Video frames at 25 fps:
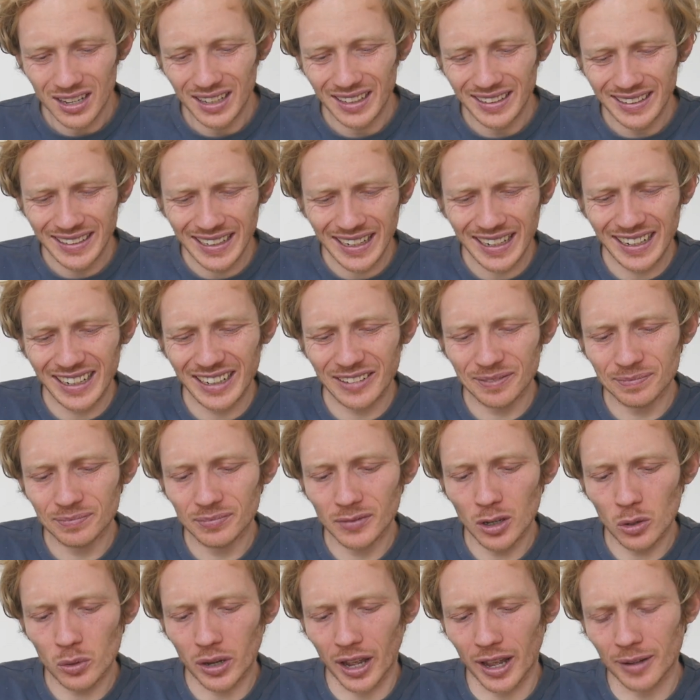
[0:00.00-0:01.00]
Yeah,
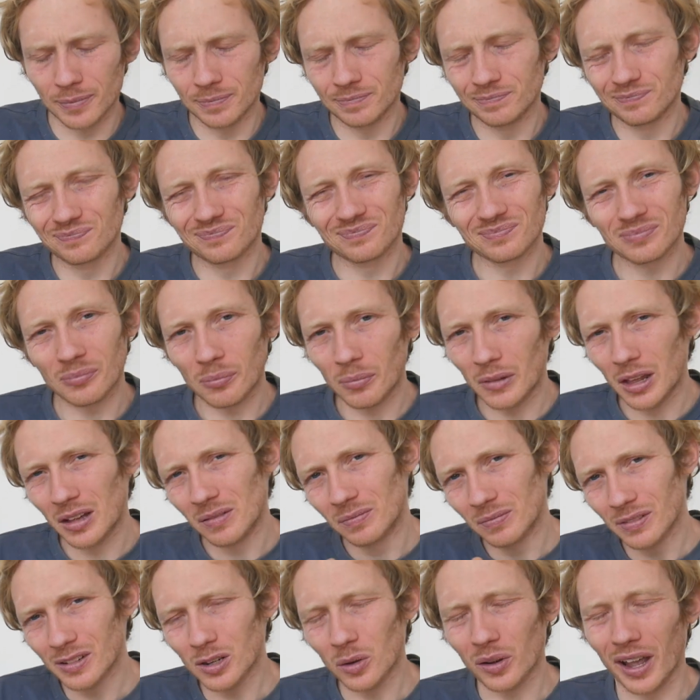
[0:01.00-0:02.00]
okay.
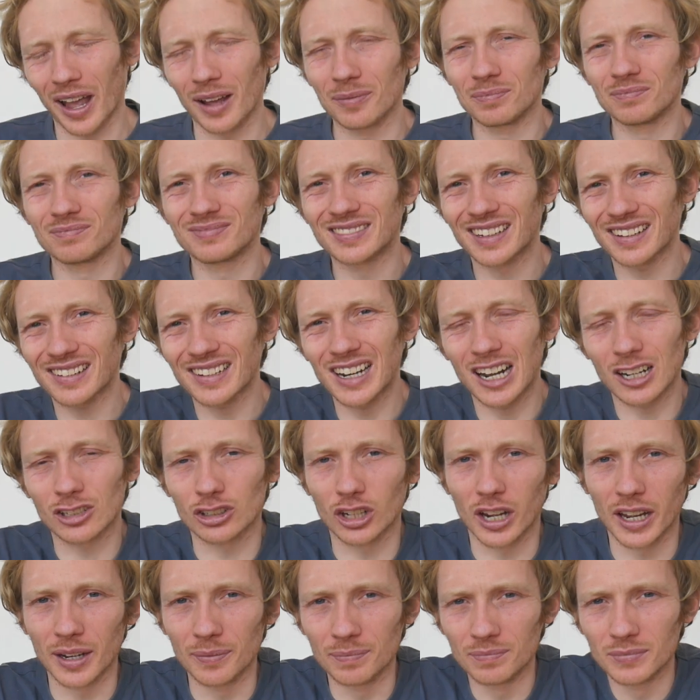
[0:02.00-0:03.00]
It's okay. It's not
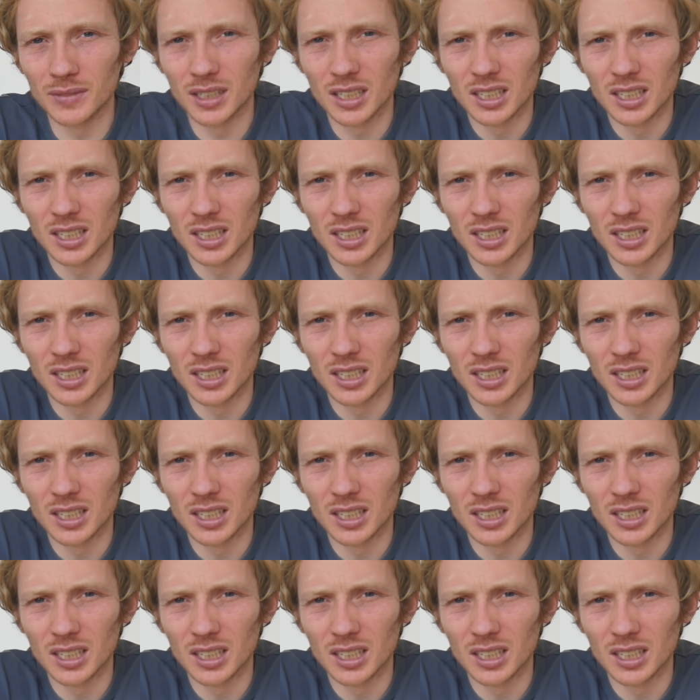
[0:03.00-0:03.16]
great.